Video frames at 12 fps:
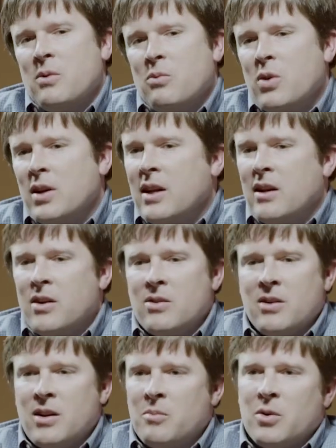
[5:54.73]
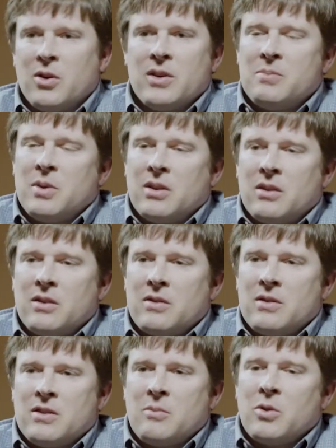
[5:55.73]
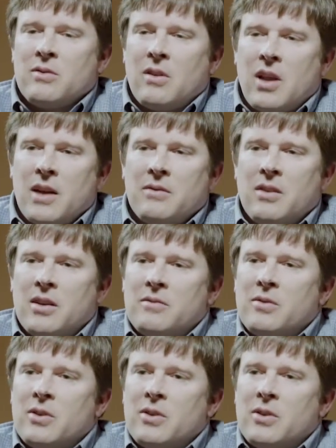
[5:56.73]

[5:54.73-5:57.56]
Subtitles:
1-800 number has been somewhat of a lifeline for